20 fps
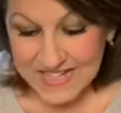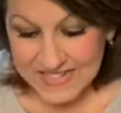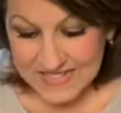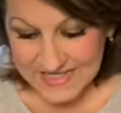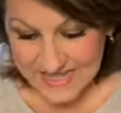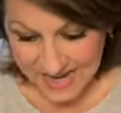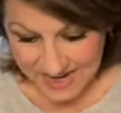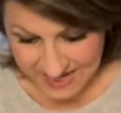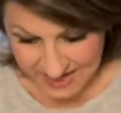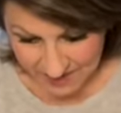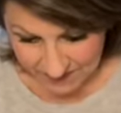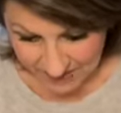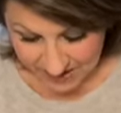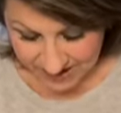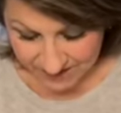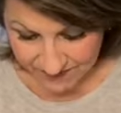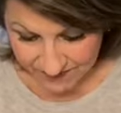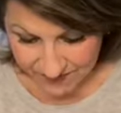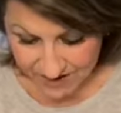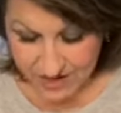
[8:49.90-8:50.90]
Take it
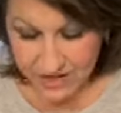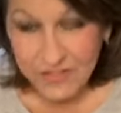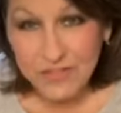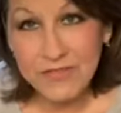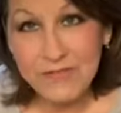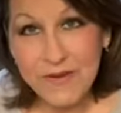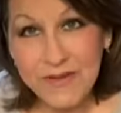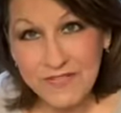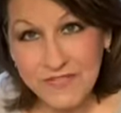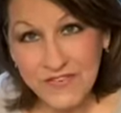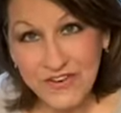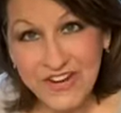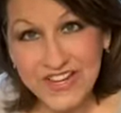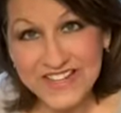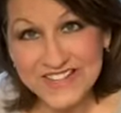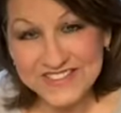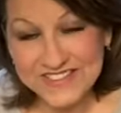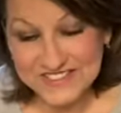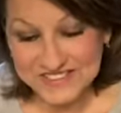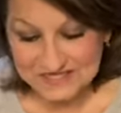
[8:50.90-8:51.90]
by faith, my
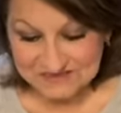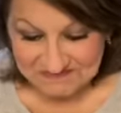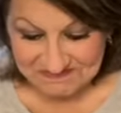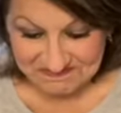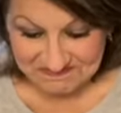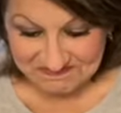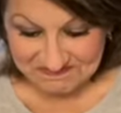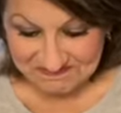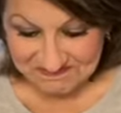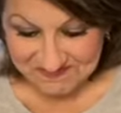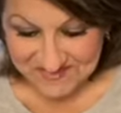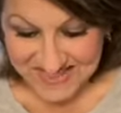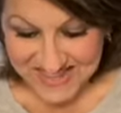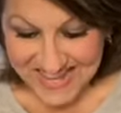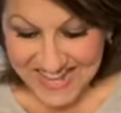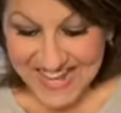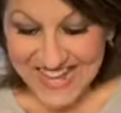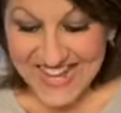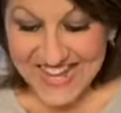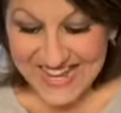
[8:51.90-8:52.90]
friend.
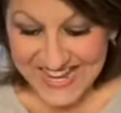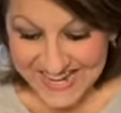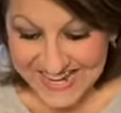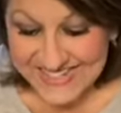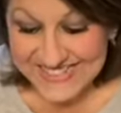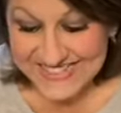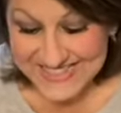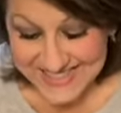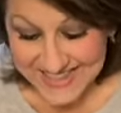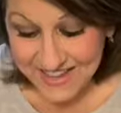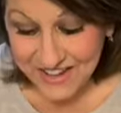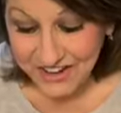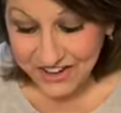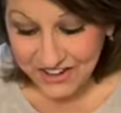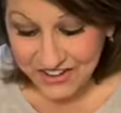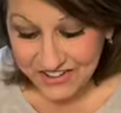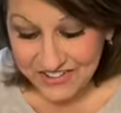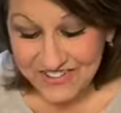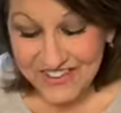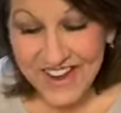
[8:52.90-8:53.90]
He is
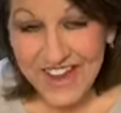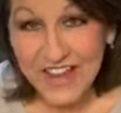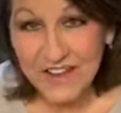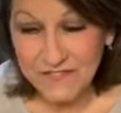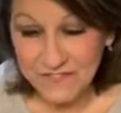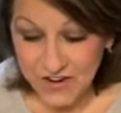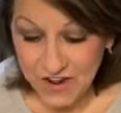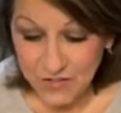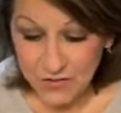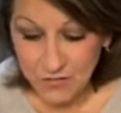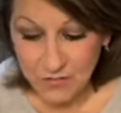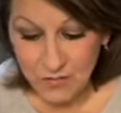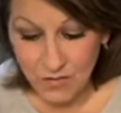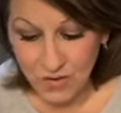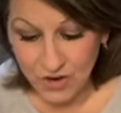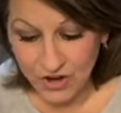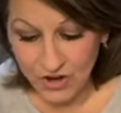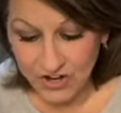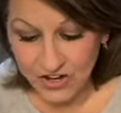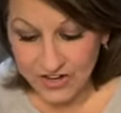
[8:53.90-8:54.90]
there, and
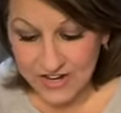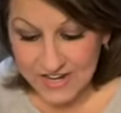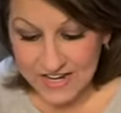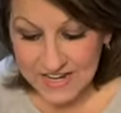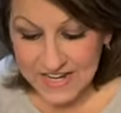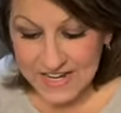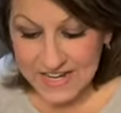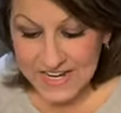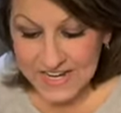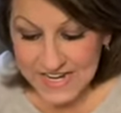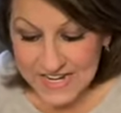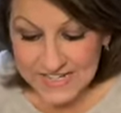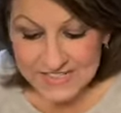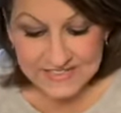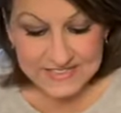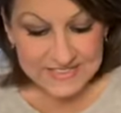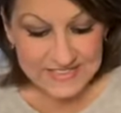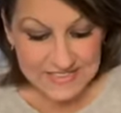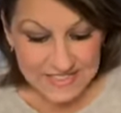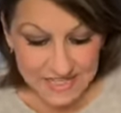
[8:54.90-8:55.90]
furthermore, he
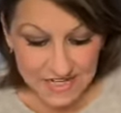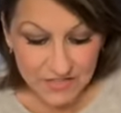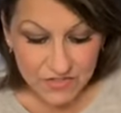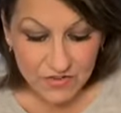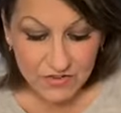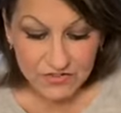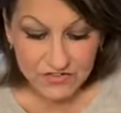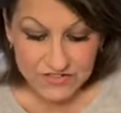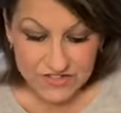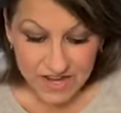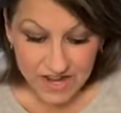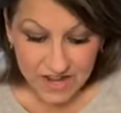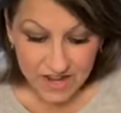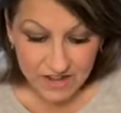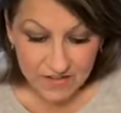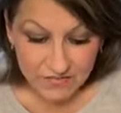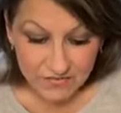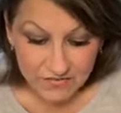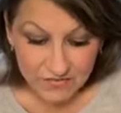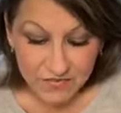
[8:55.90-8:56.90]
is neither
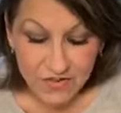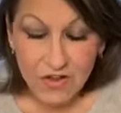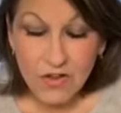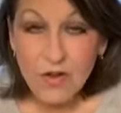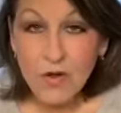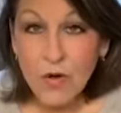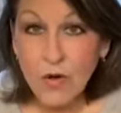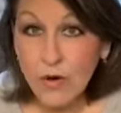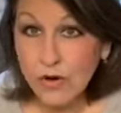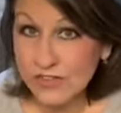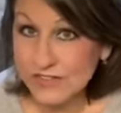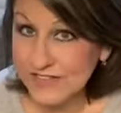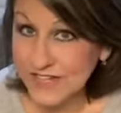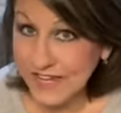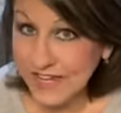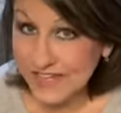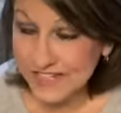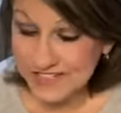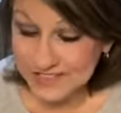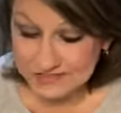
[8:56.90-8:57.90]
deaf or
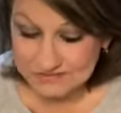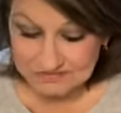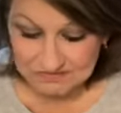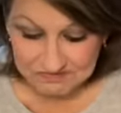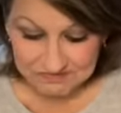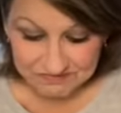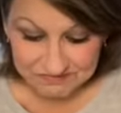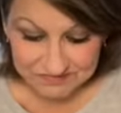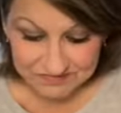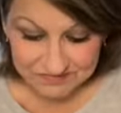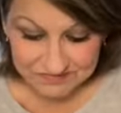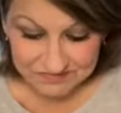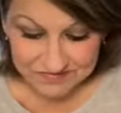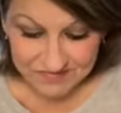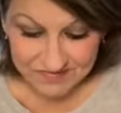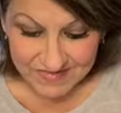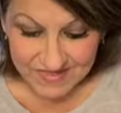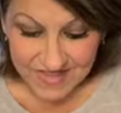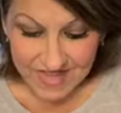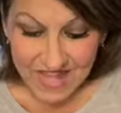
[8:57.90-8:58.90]
dead.
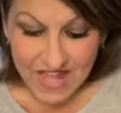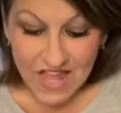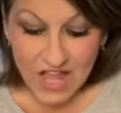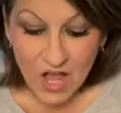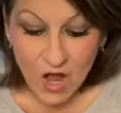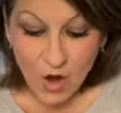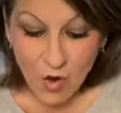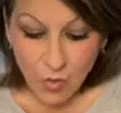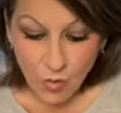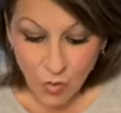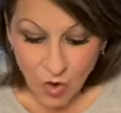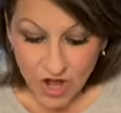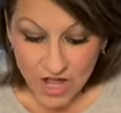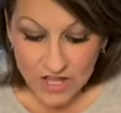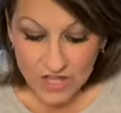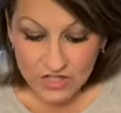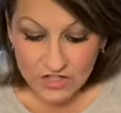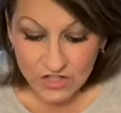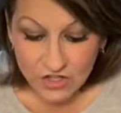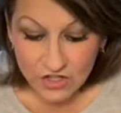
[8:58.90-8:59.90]

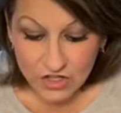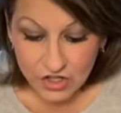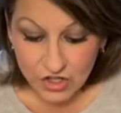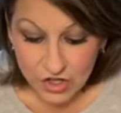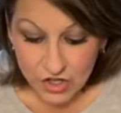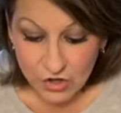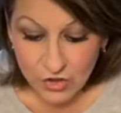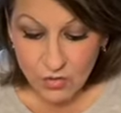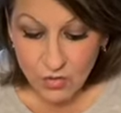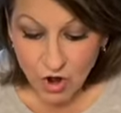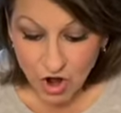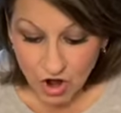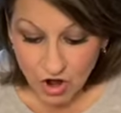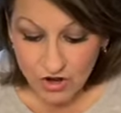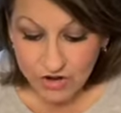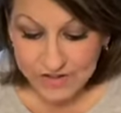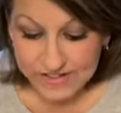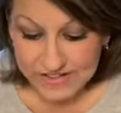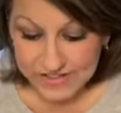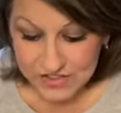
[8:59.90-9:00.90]
What you
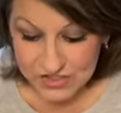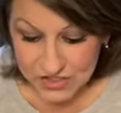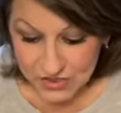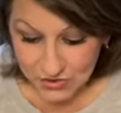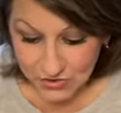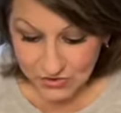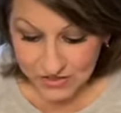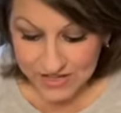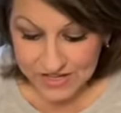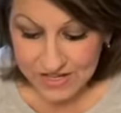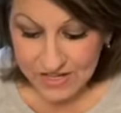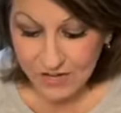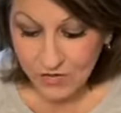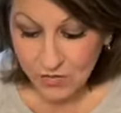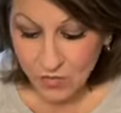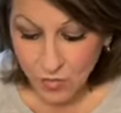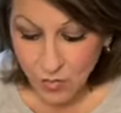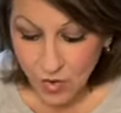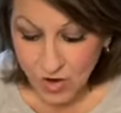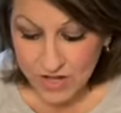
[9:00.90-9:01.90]
are enduring
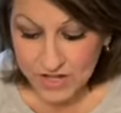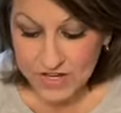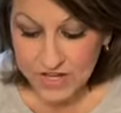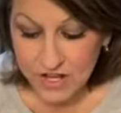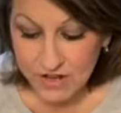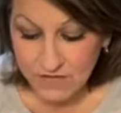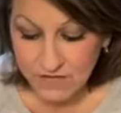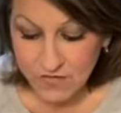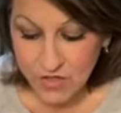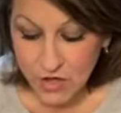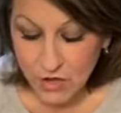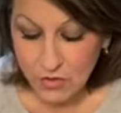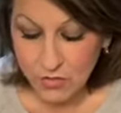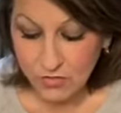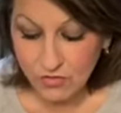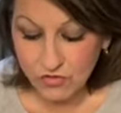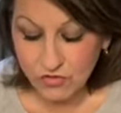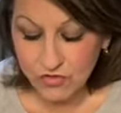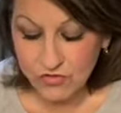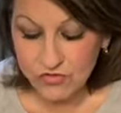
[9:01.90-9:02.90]
is one of
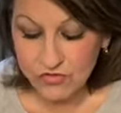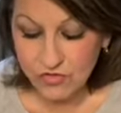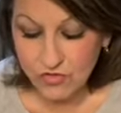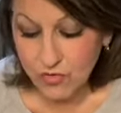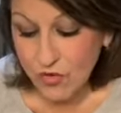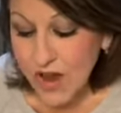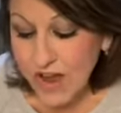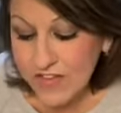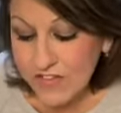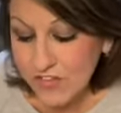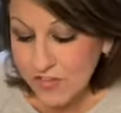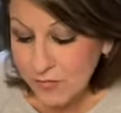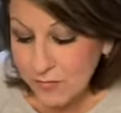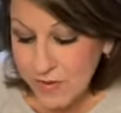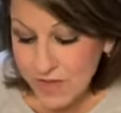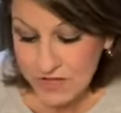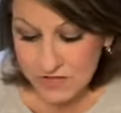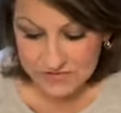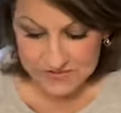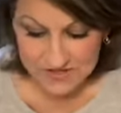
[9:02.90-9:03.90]
those dry spell